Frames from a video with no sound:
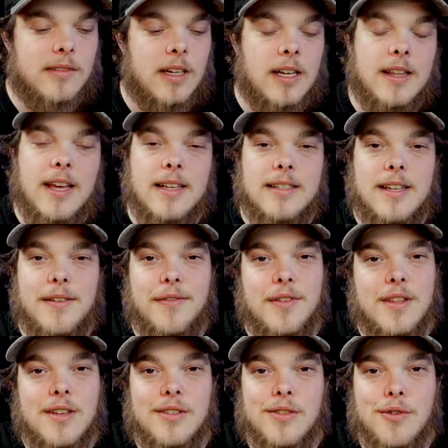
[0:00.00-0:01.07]
And that's it for
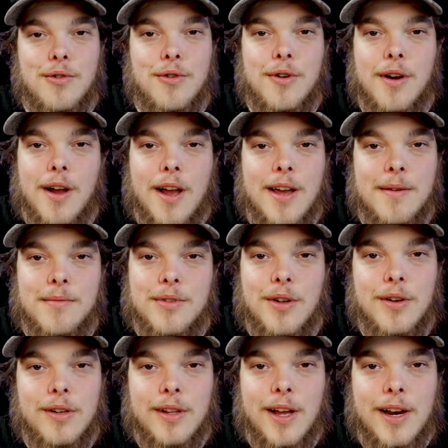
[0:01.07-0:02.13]
this tour. I am
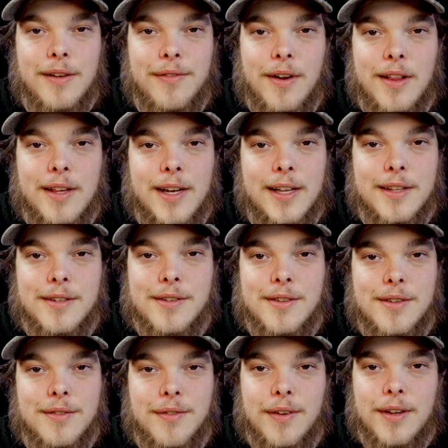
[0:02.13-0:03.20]
so glad I finally got to do
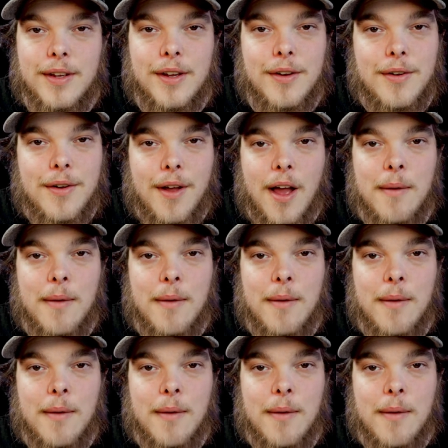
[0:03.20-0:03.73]
this video.